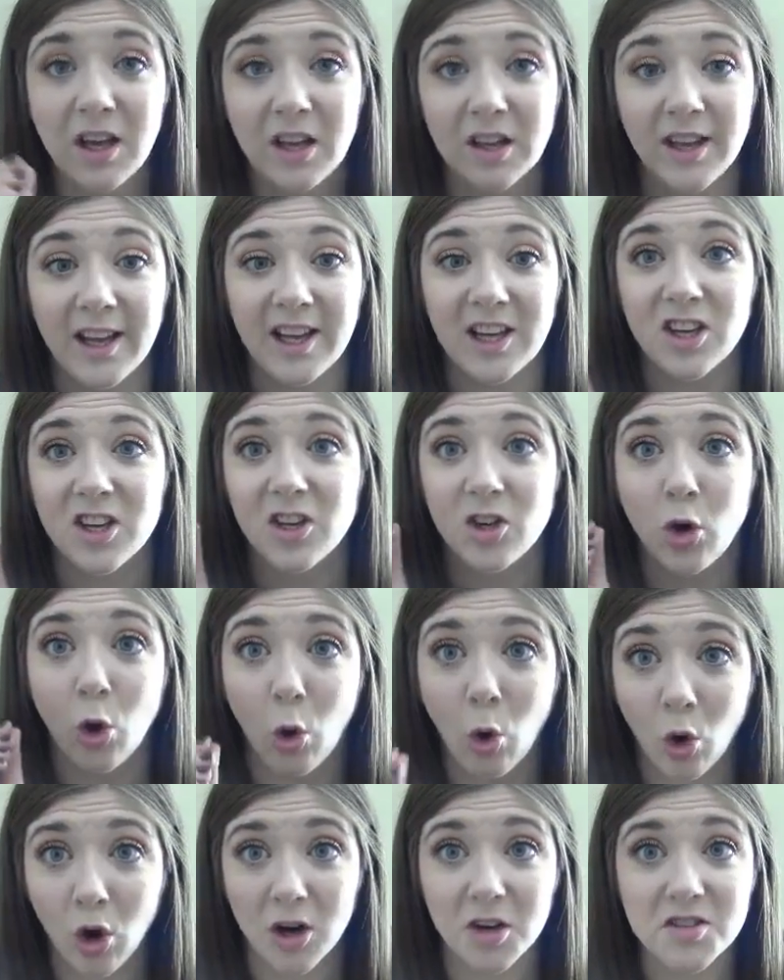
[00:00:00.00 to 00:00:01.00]
like
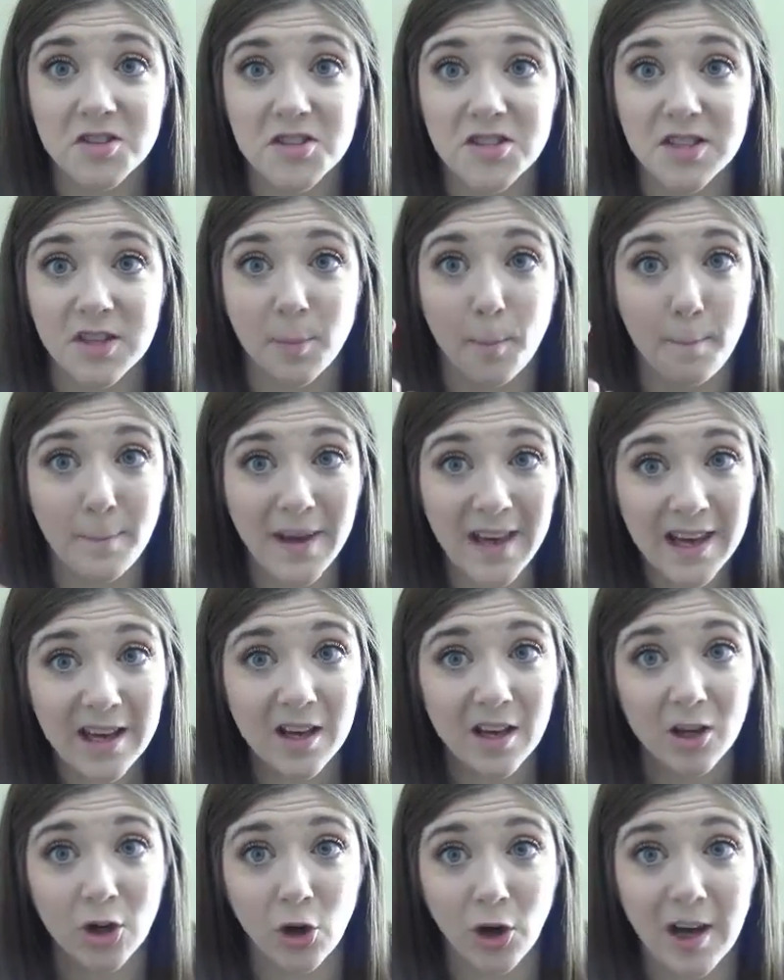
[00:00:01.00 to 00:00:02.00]
coarse,
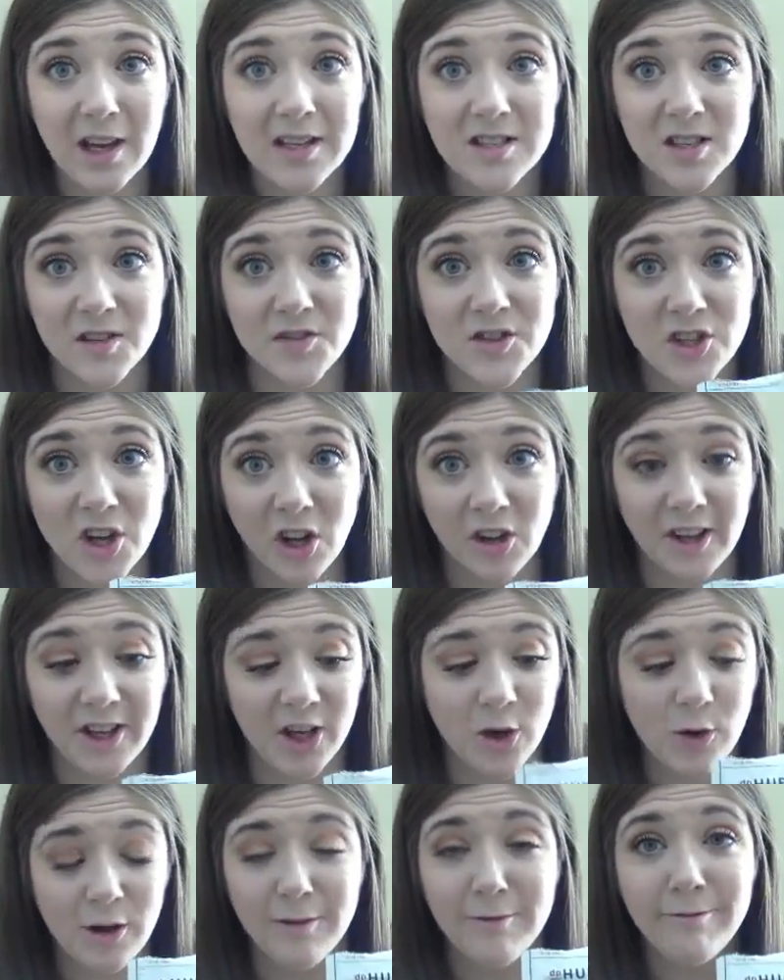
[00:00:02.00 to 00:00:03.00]
big grains of salt,
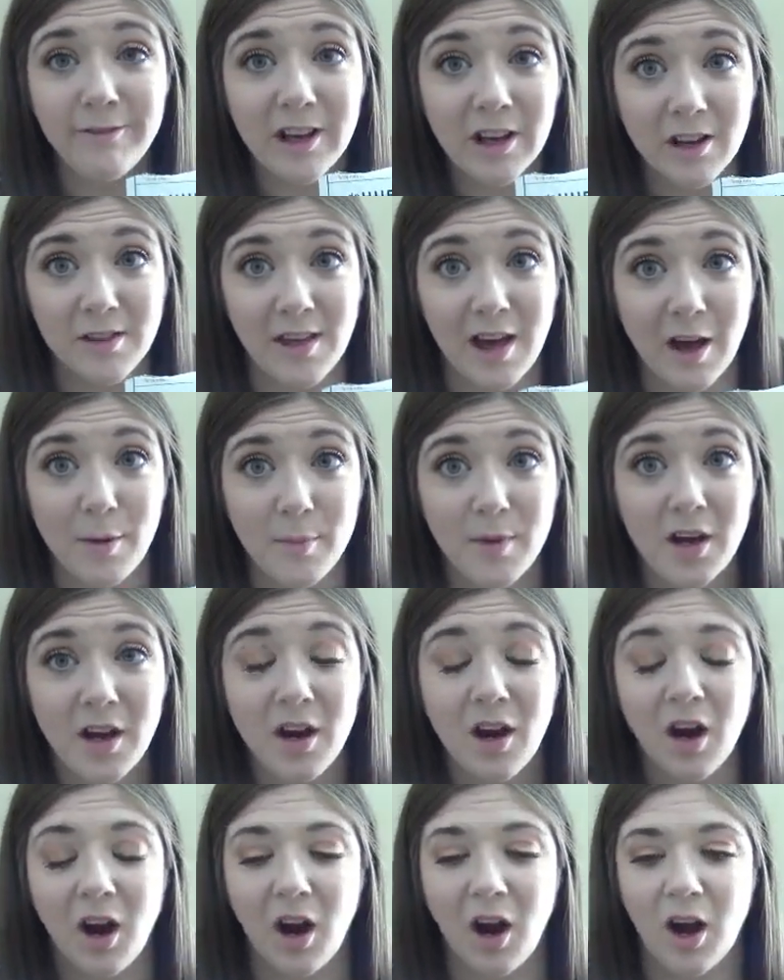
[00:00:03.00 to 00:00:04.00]
like you can feel them
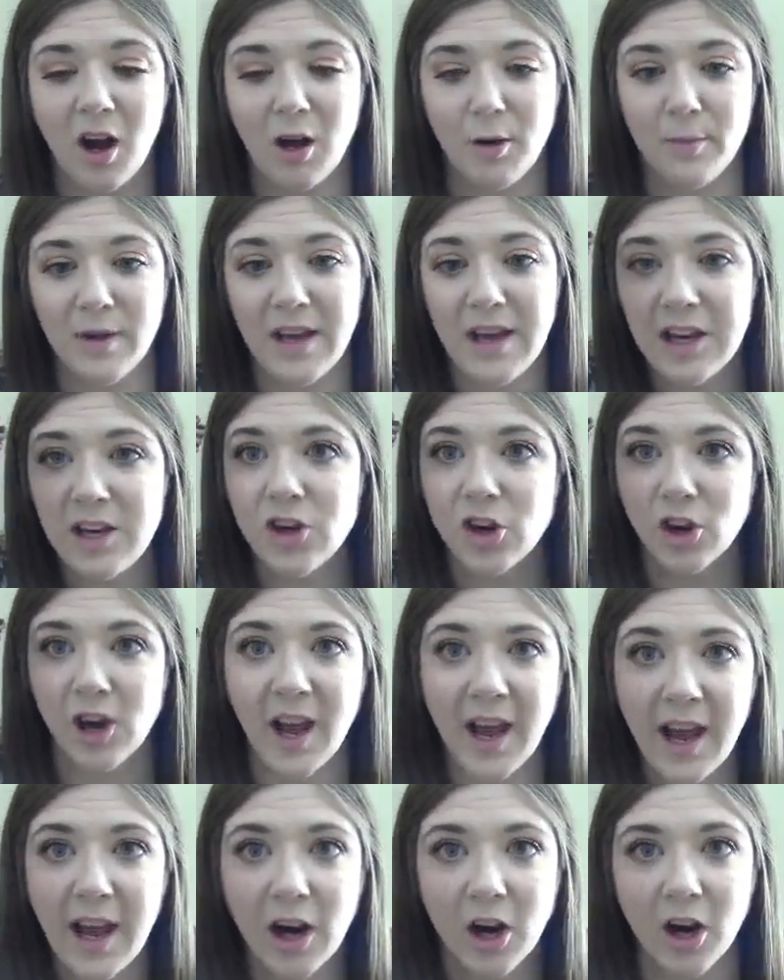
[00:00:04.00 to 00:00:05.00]
um, in your
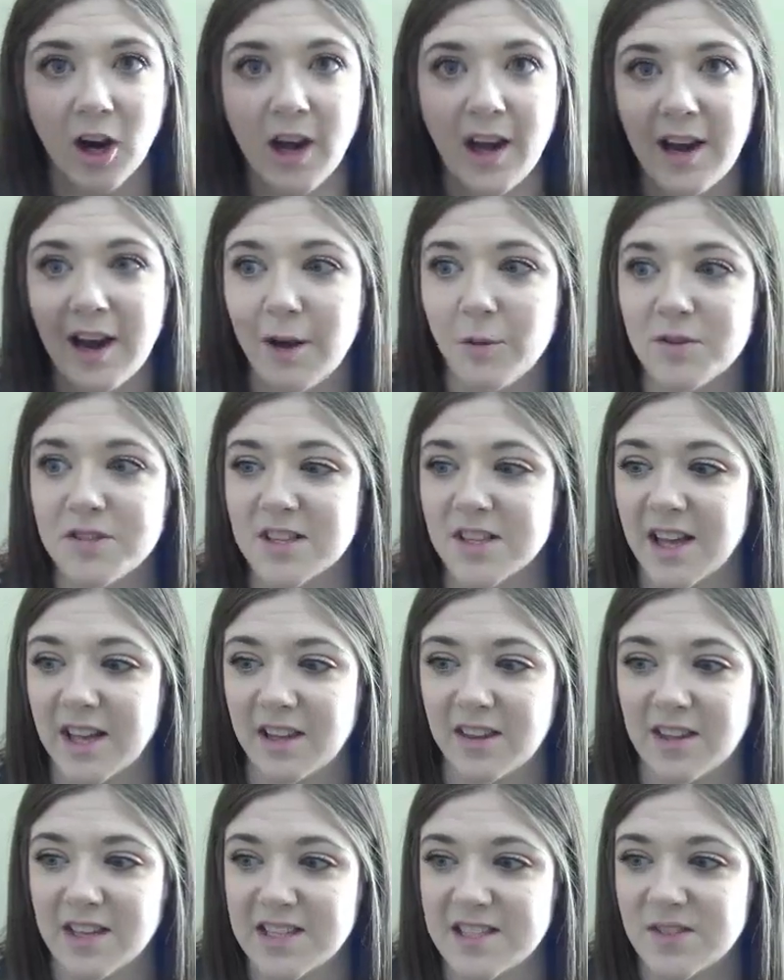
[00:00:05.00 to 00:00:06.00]
hair. And I was
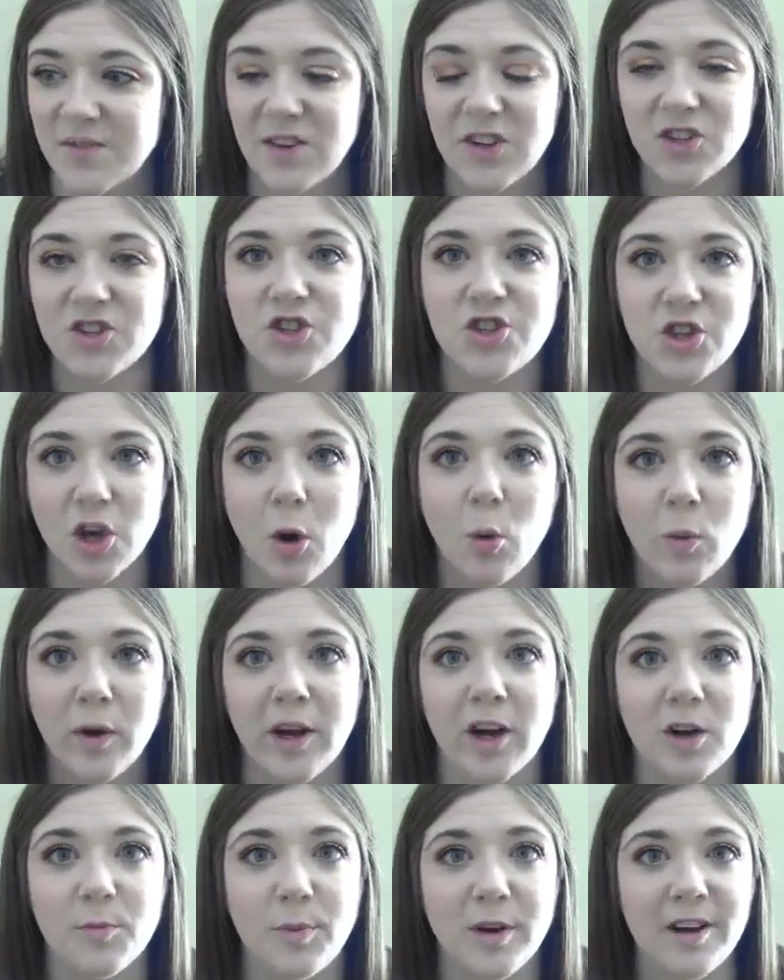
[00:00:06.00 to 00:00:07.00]
like, this feels so
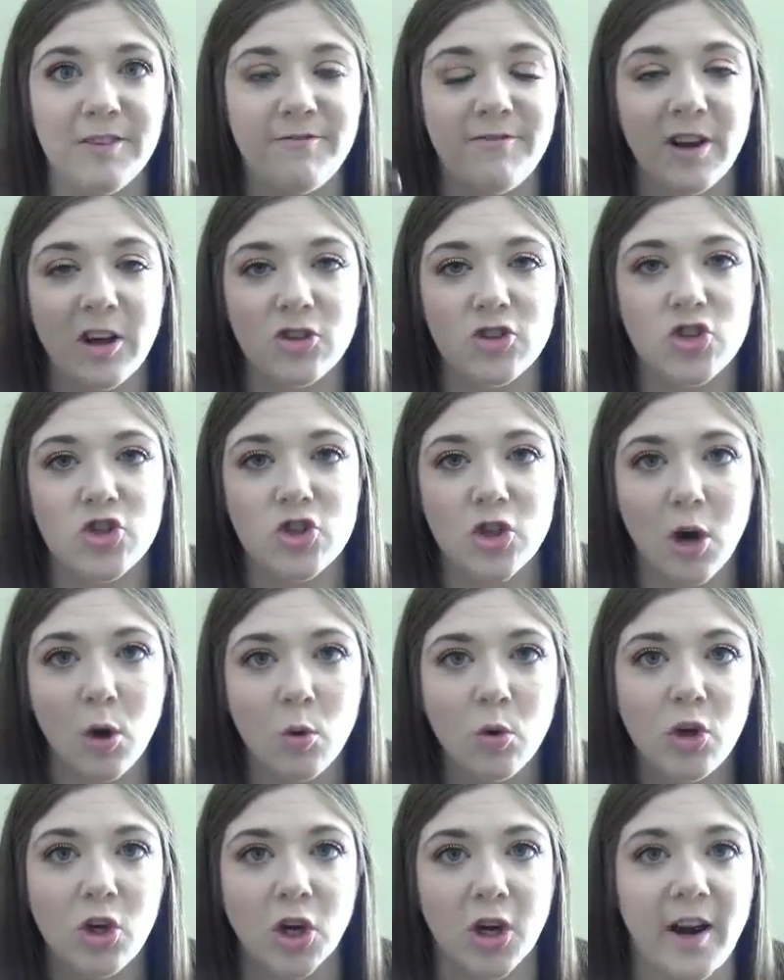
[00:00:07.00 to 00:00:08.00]
weird, but it felt
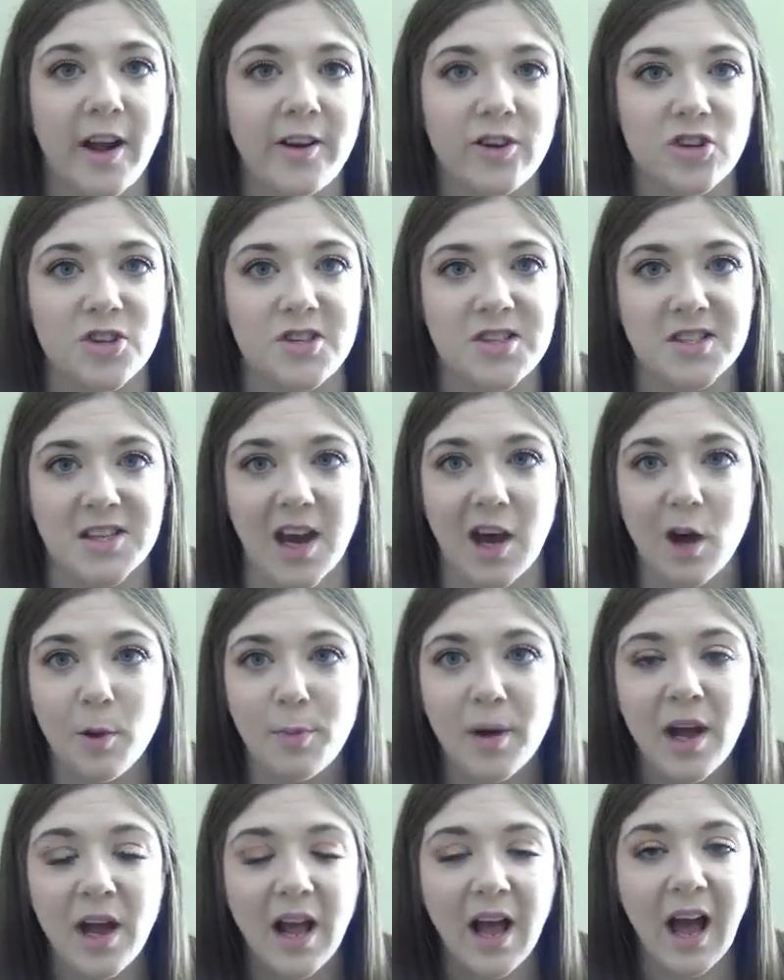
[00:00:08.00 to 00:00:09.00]
so good on your
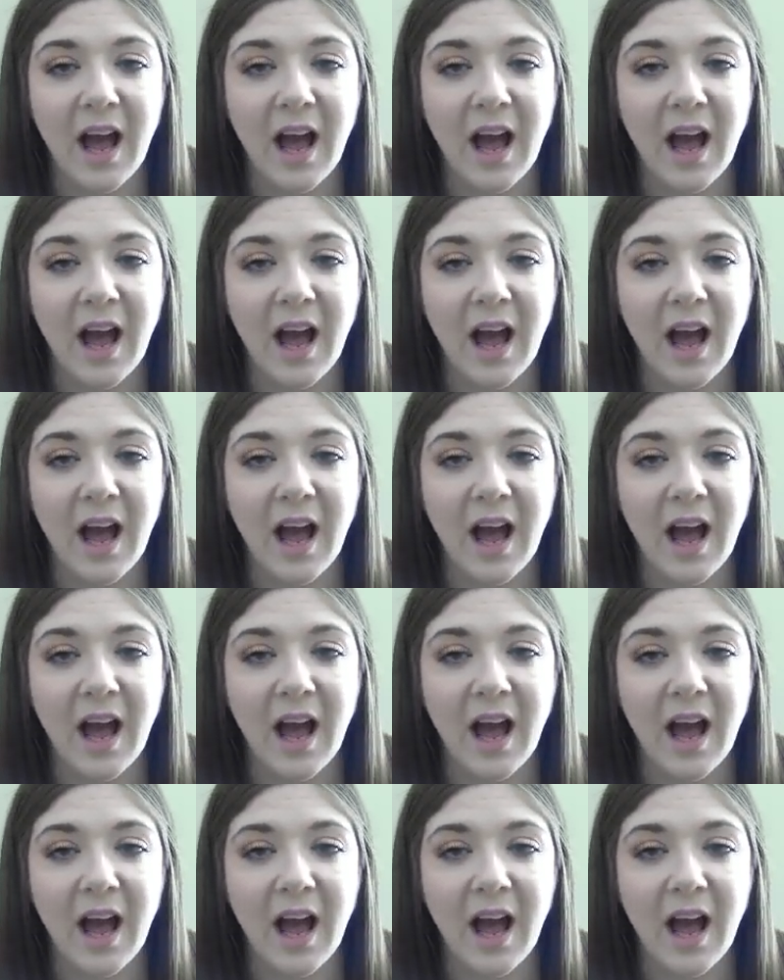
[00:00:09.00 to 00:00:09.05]
scalp.